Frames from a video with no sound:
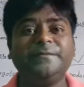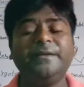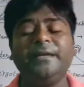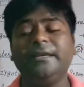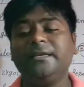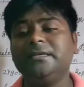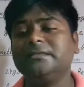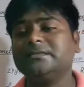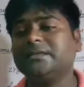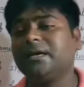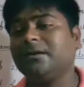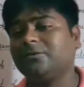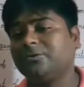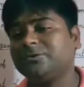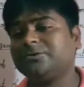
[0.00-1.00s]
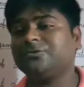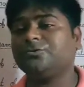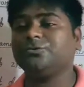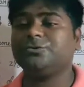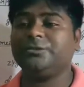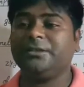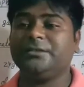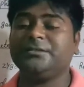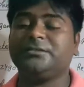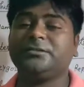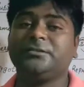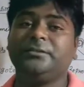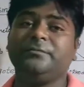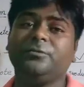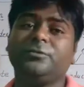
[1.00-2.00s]
Feelings are also changed,
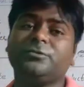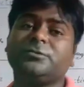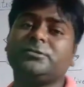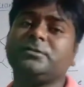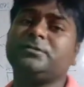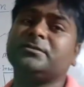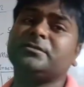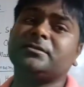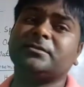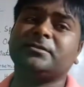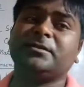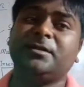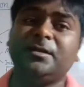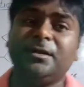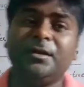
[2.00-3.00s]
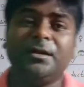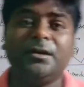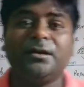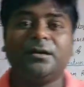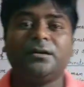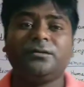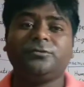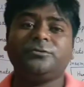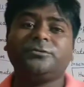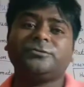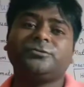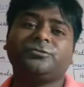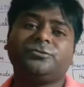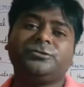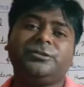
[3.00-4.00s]
emotions are
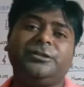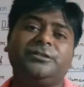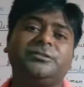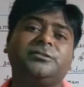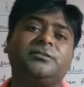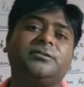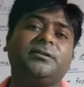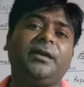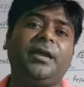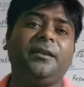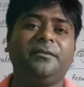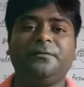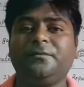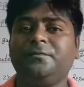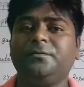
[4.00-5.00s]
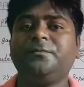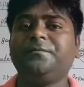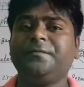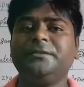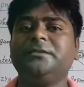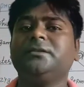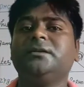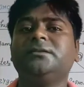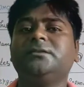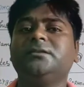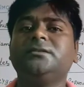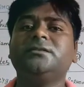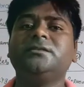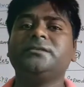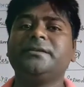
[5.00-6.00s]
also changed, and the physical
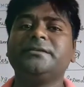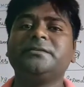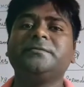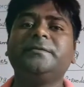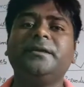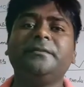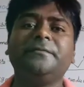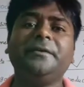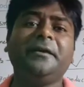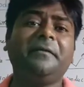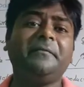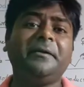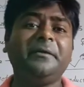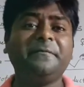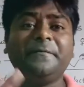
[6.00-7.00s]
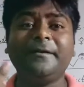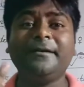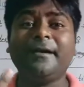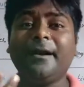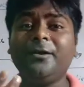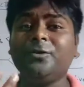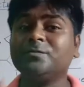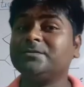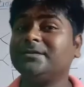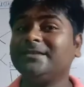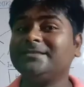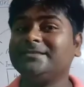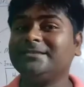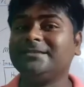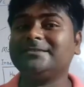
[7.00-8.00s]
changes as well. We have a different kind of
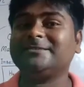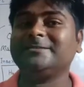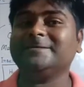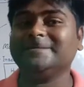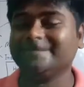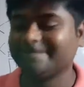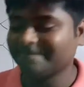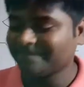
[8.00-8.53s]
sensation.